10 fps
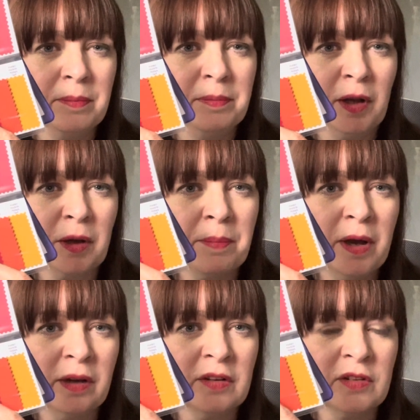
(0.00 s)
like a
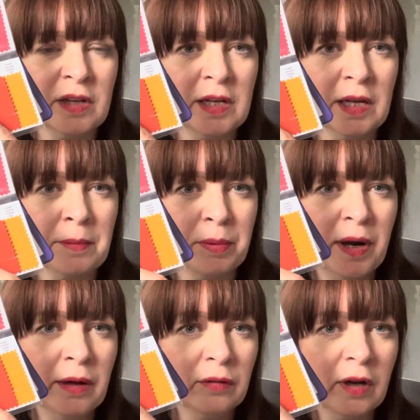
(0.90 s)
burgundy and a
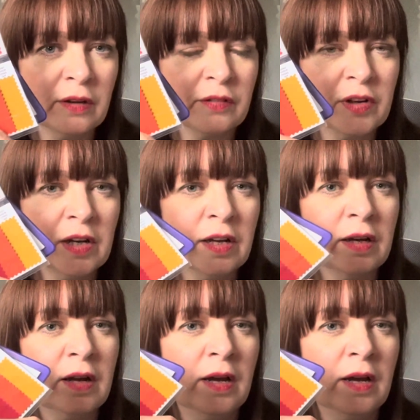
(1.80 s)
brown kind of colour,